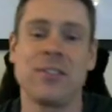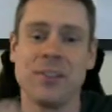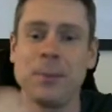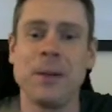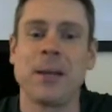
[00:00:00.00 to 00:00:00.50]

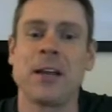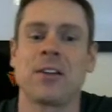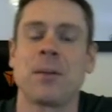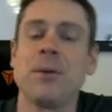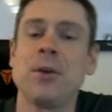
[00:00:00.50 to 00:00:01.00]
simply because a
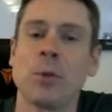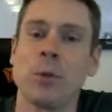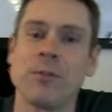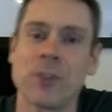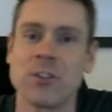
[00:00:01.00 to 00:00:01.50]
computer will
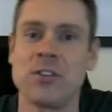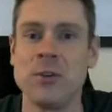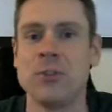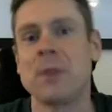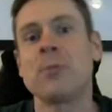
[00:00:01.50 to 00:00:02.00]
first
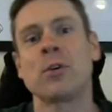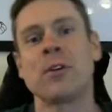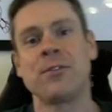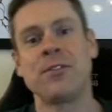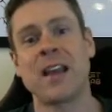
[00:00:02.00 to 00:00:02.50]
use some sort of
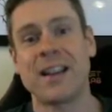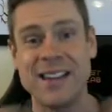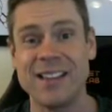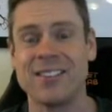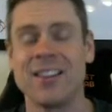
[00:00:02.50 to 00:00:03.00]

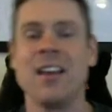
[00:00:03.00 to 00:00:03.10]
techniques